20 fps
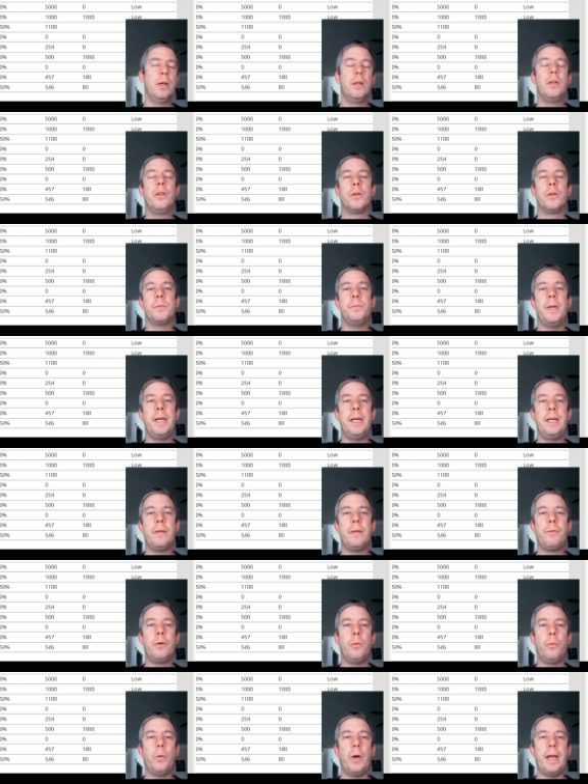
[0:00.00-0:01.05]
There's many
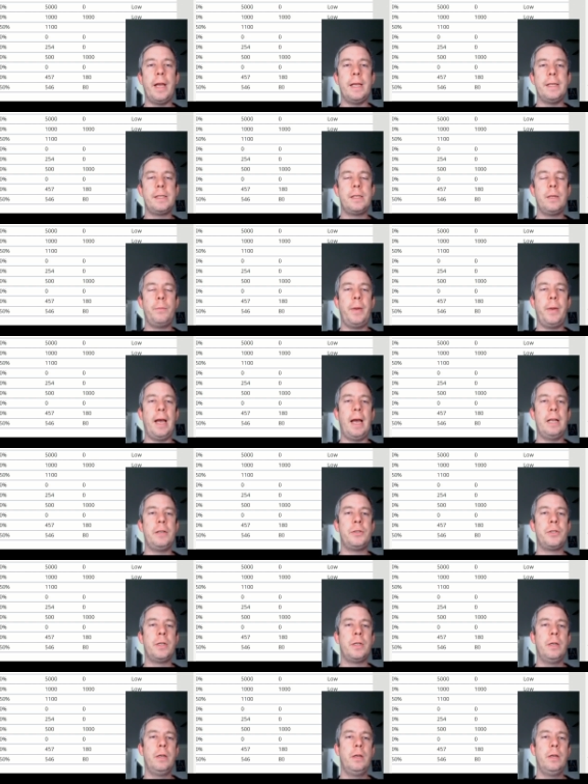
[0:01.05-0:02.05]
different ways to patch